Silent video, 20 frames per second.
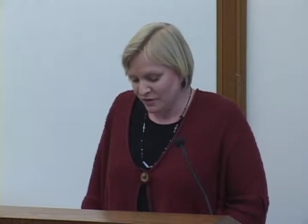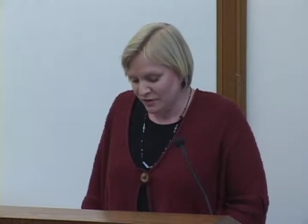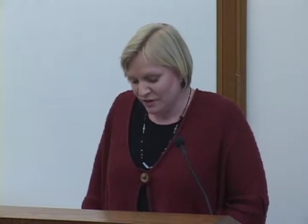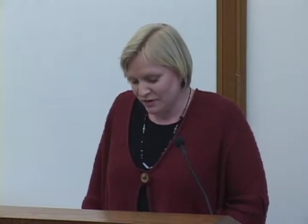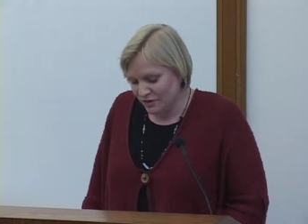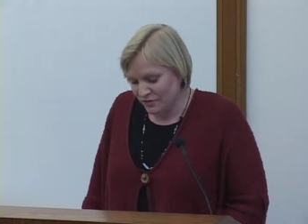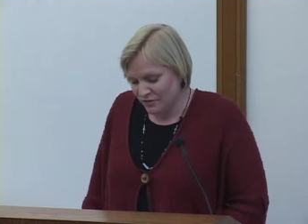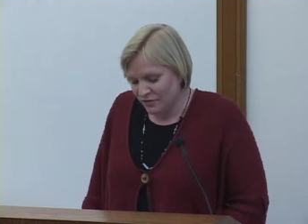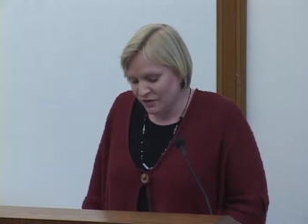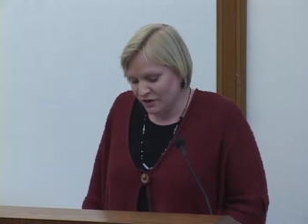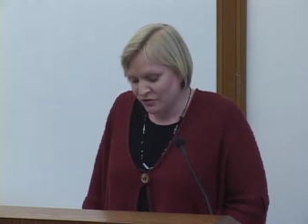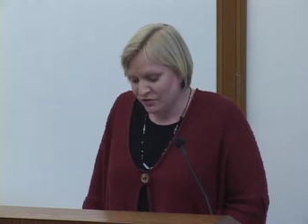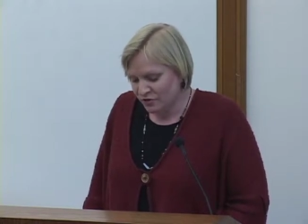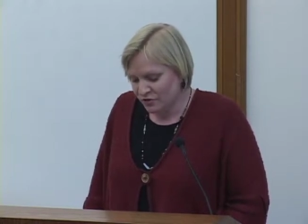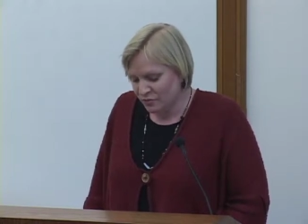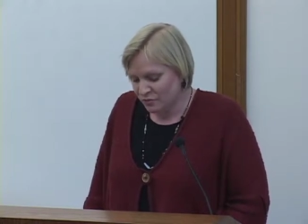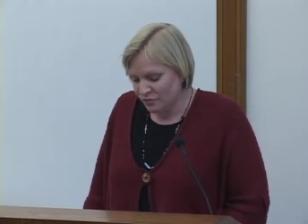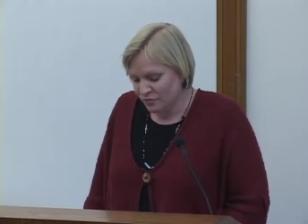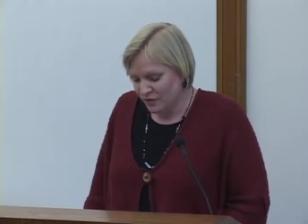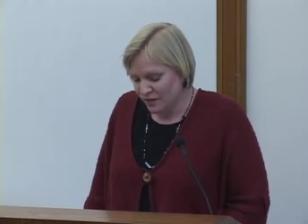has a
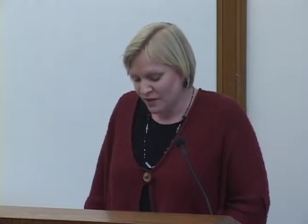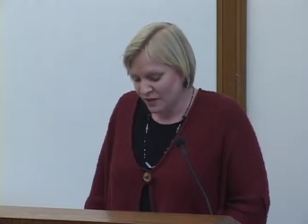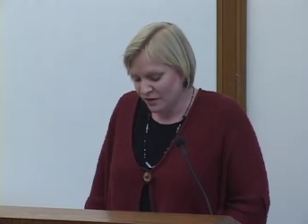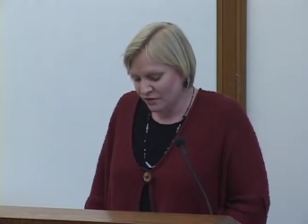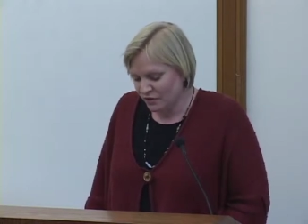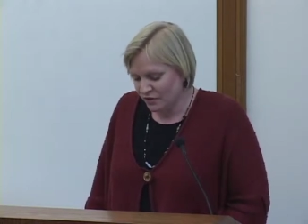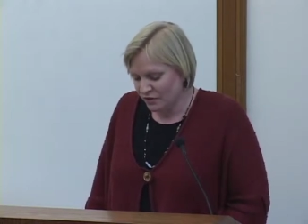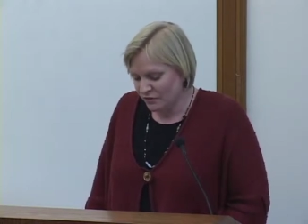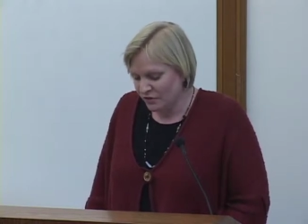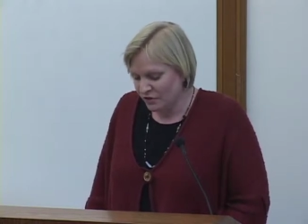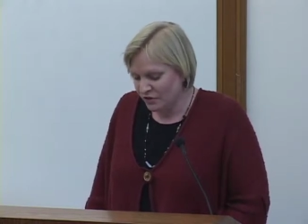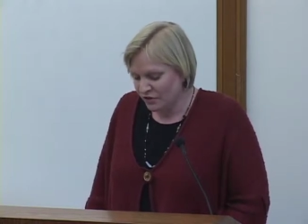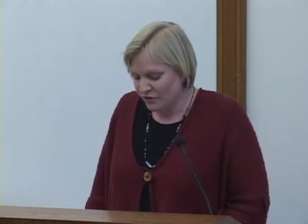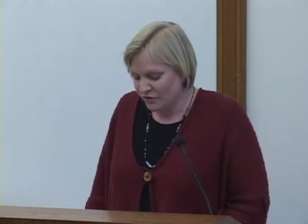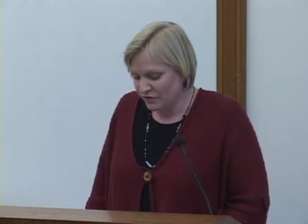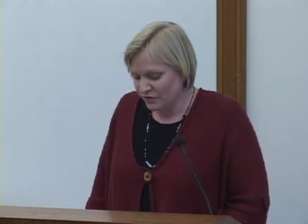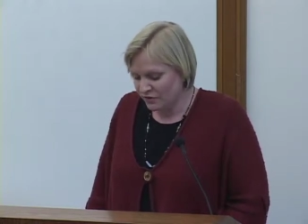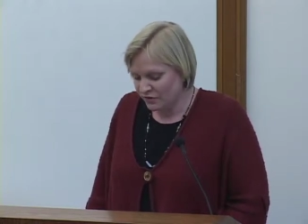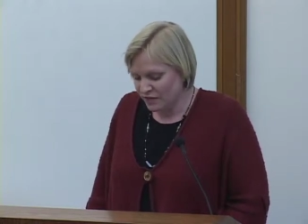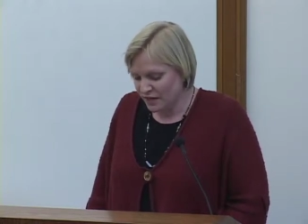fellowship from the Council of Learned
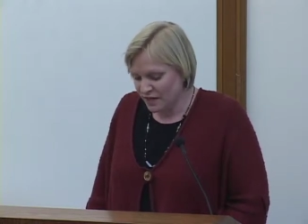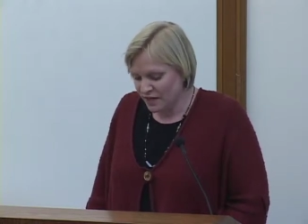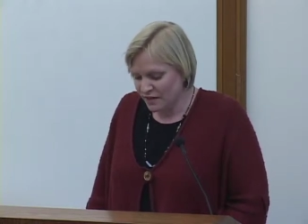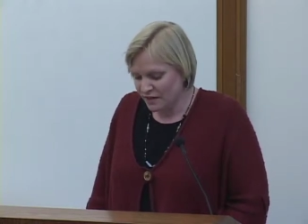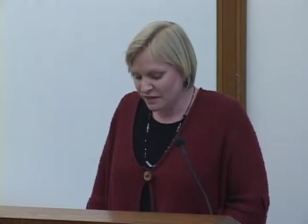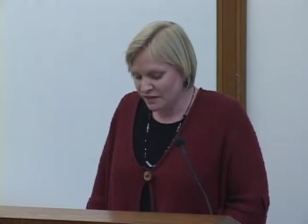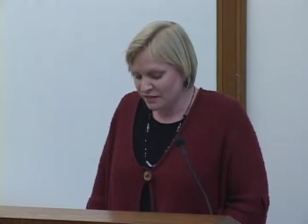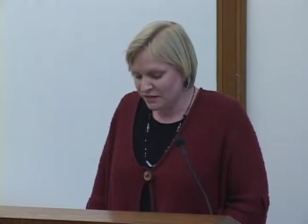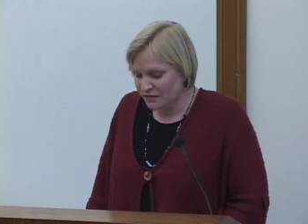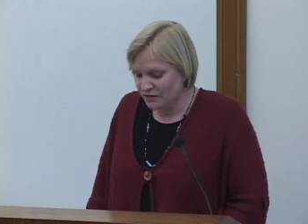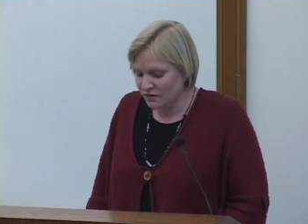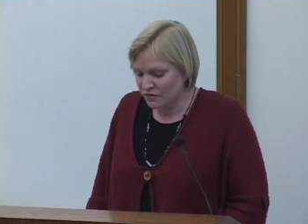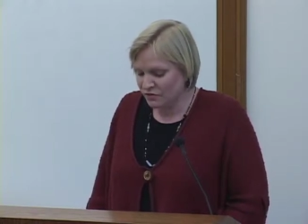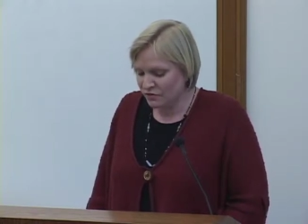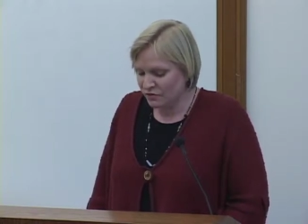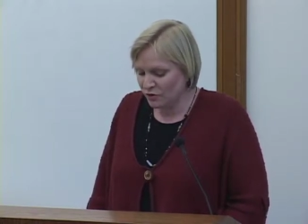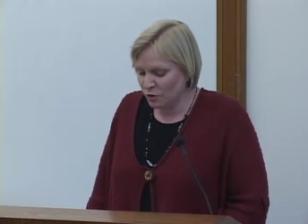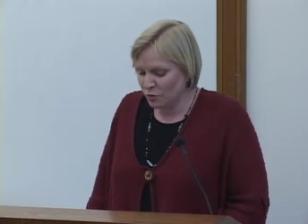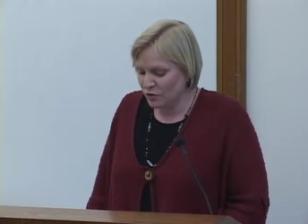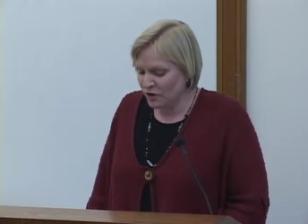Societies,
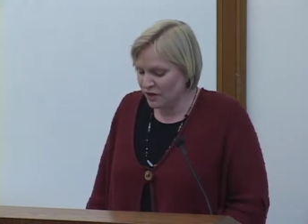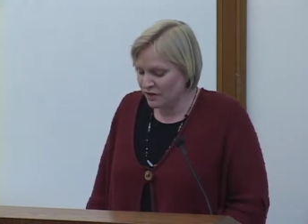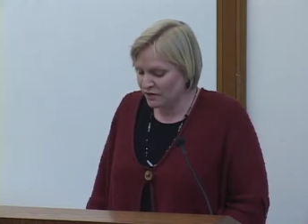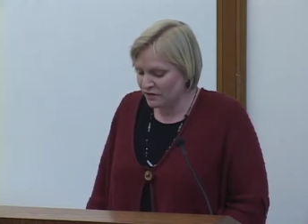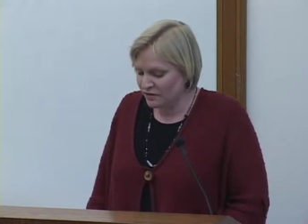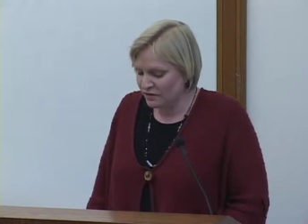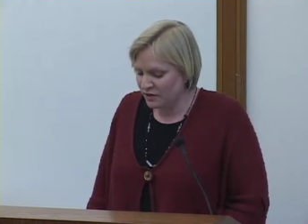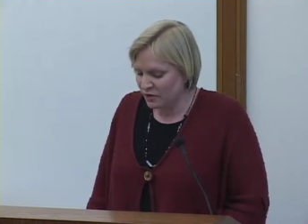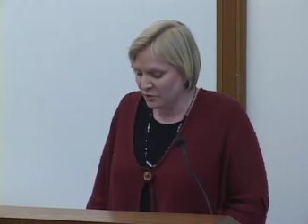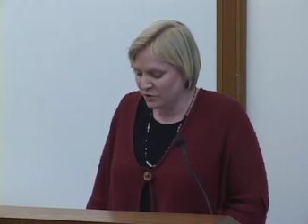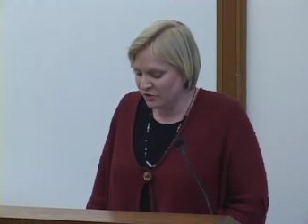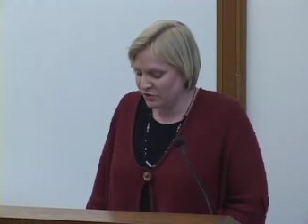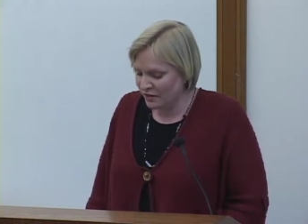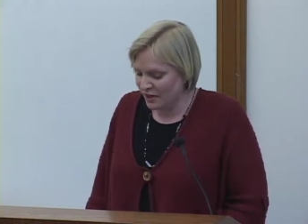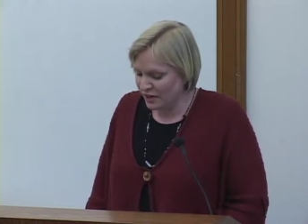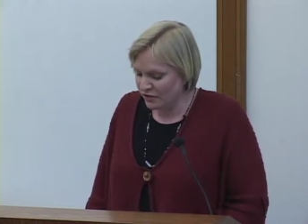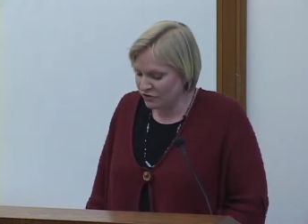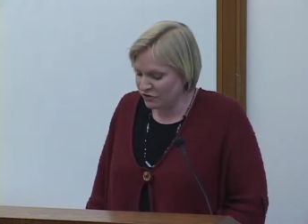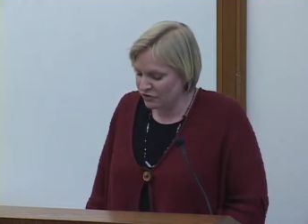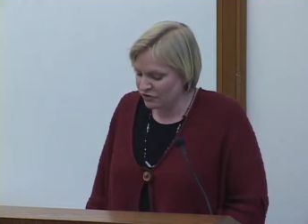a Fulbright Distinguished
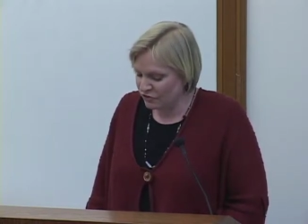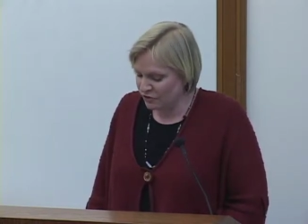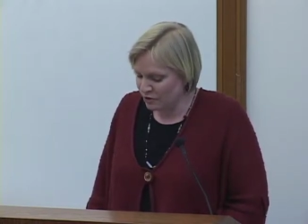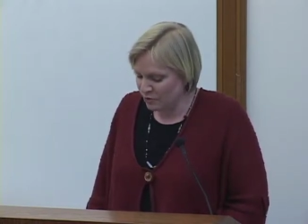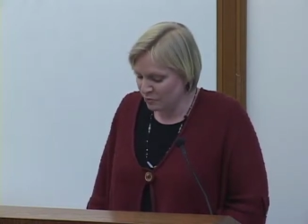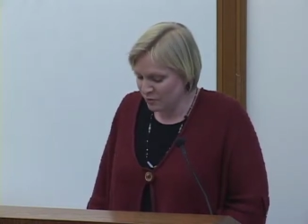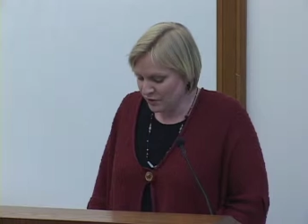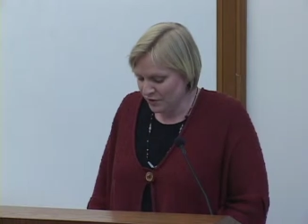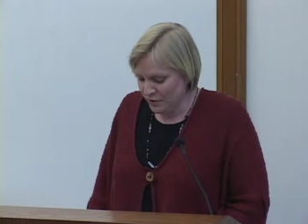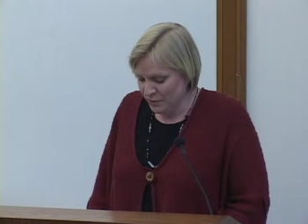Lectureship.